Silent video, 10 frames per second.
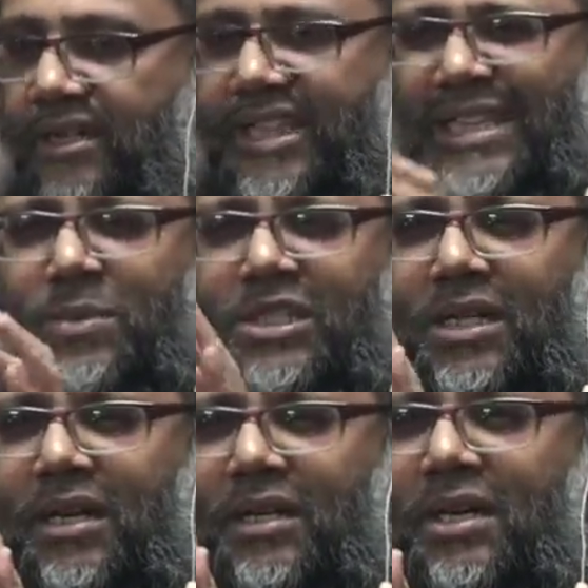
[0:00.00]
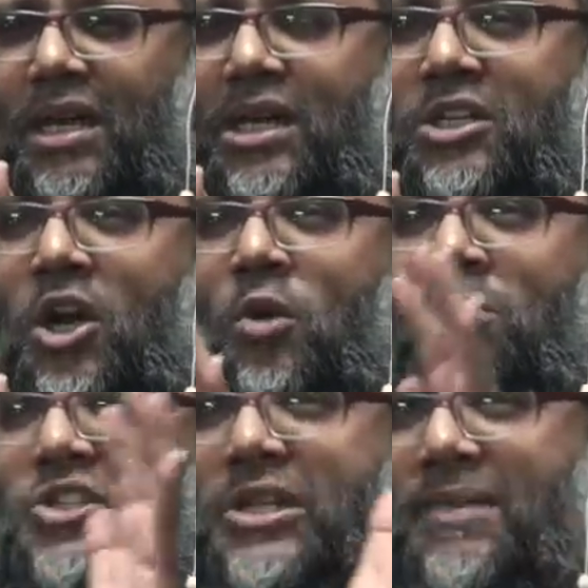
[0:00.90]
things which no
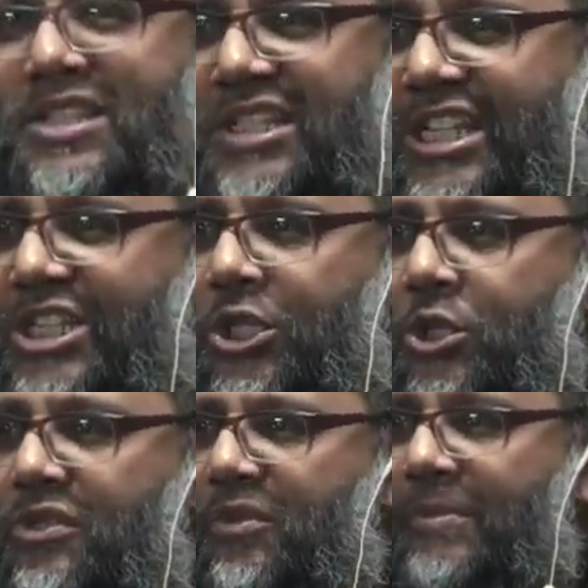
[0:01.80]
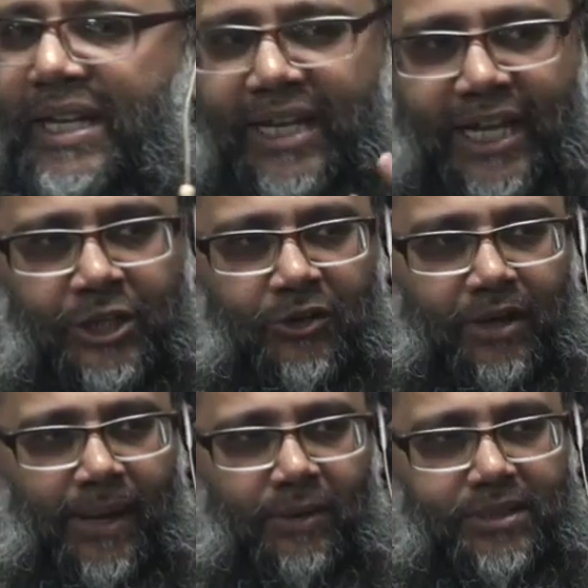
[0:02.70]
Muslim has an excuse for being
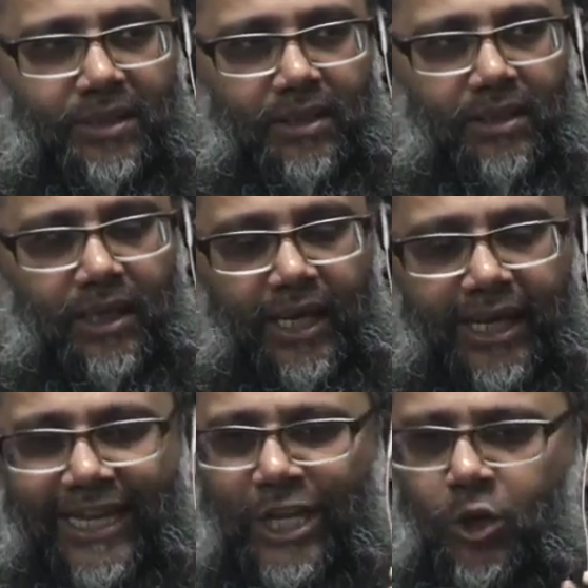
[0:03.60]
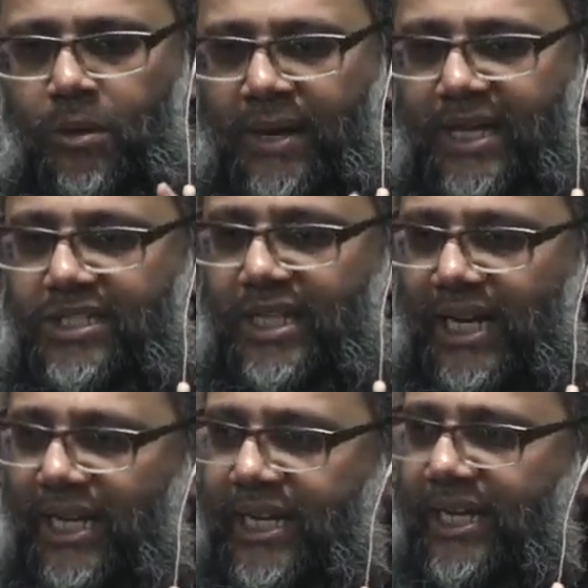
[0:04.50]
ignorant about. He who makes the
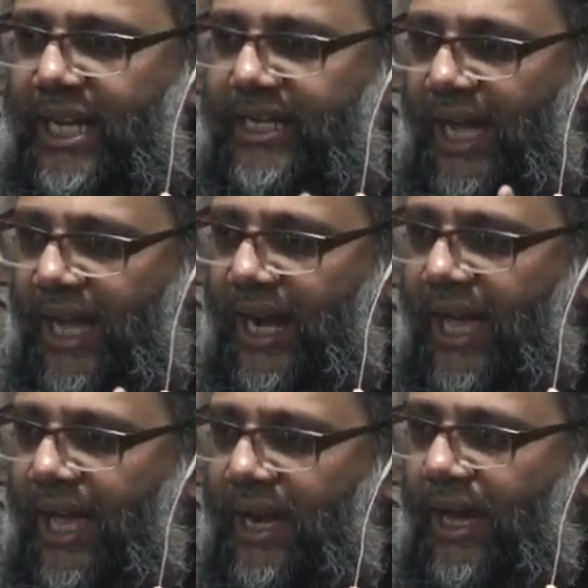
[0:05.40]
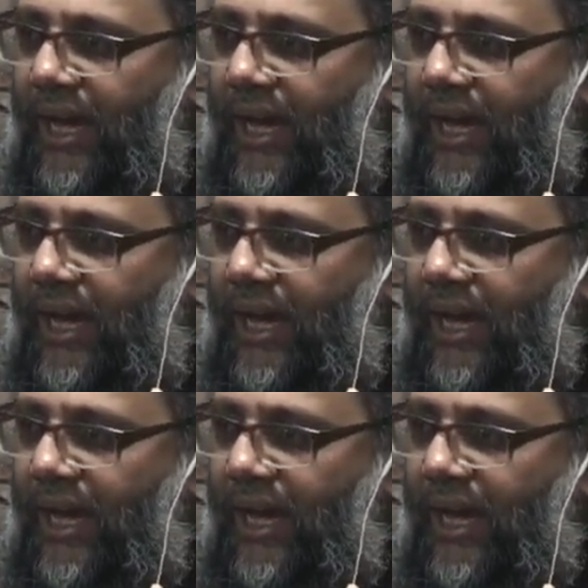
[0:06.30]
clear-cut halal,